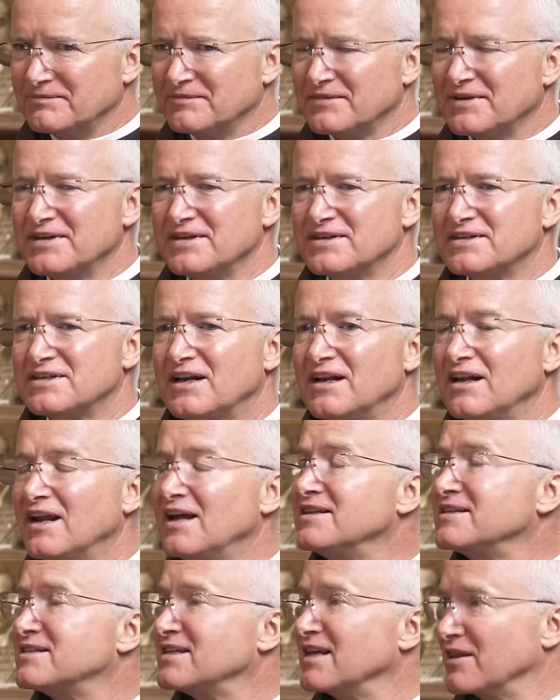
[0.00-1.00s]
he's
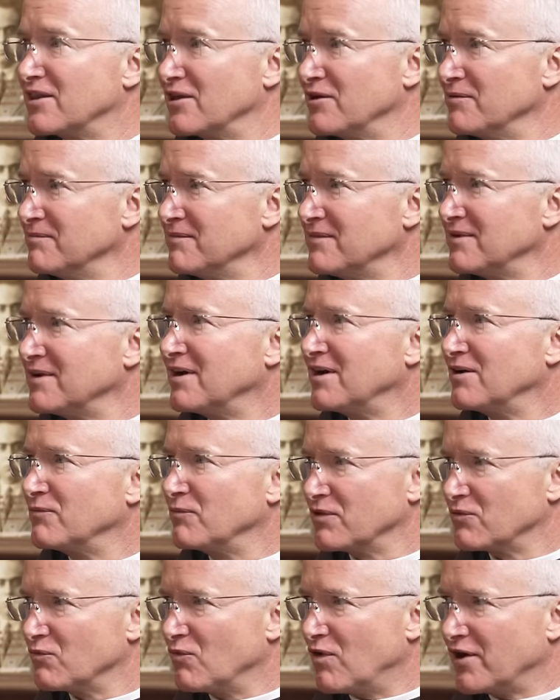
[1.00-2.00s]
cleansing them
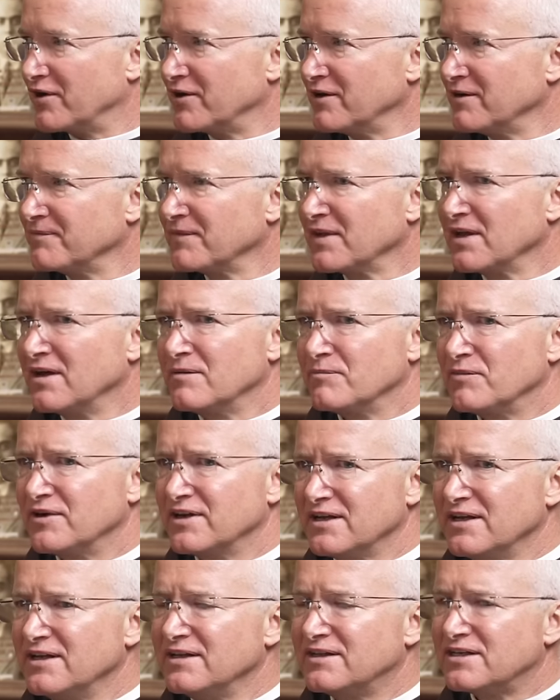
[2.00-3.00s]
with water. But
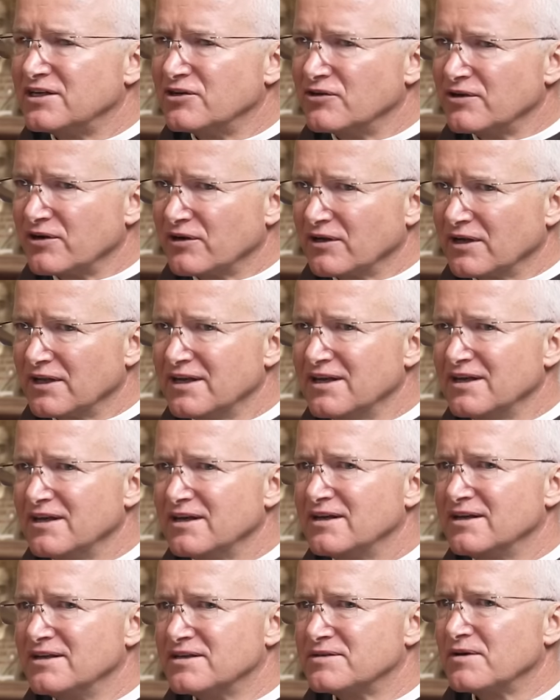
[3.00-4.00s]
interiorly,
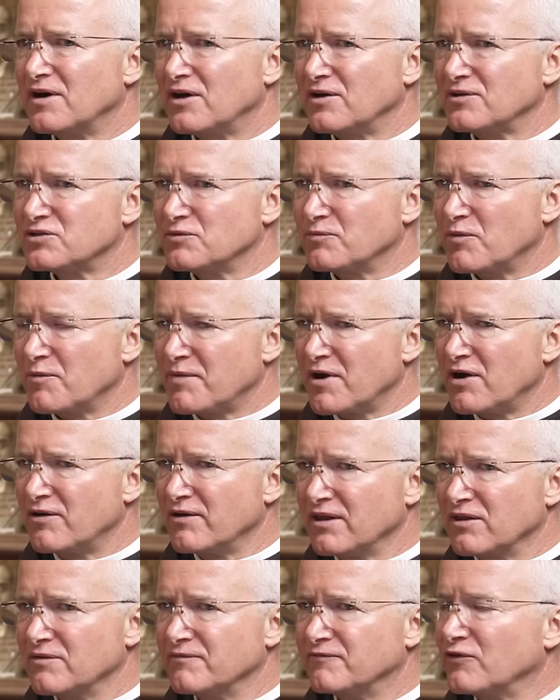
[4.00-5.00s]
he's also
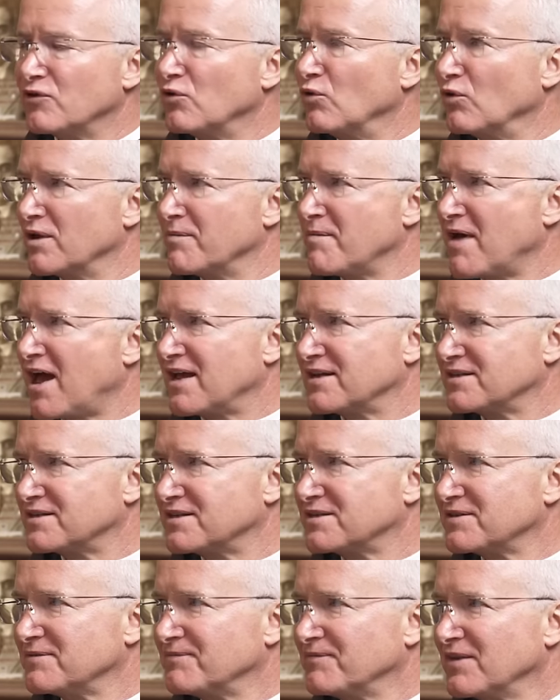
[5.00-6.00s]
preparing them for Holy
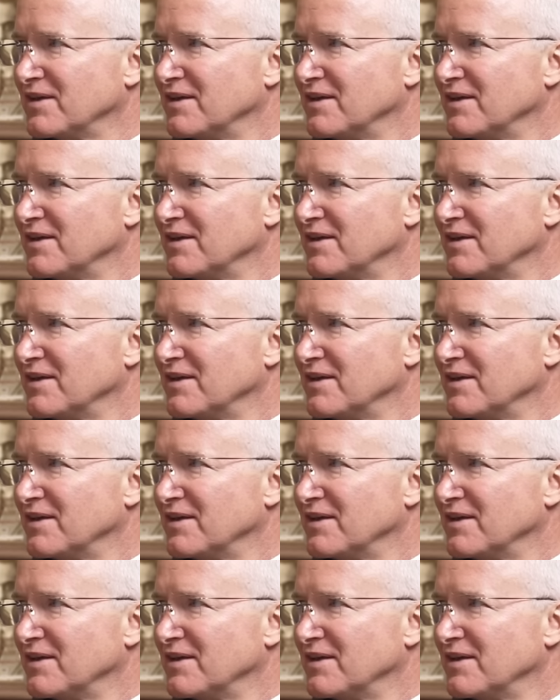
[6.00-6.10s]
Mass.